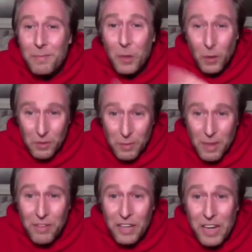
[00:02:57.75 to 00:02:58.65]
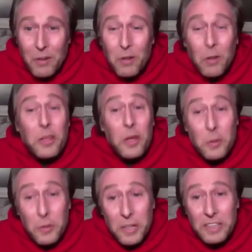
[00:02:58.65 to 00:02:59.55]
Also made a video called
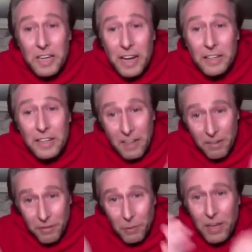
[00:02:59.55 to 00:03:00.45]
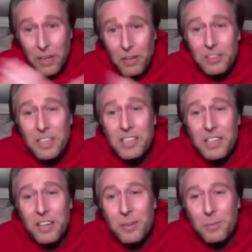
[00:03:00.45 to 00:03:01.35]
Lunacy Lander, from where your t-shirt comes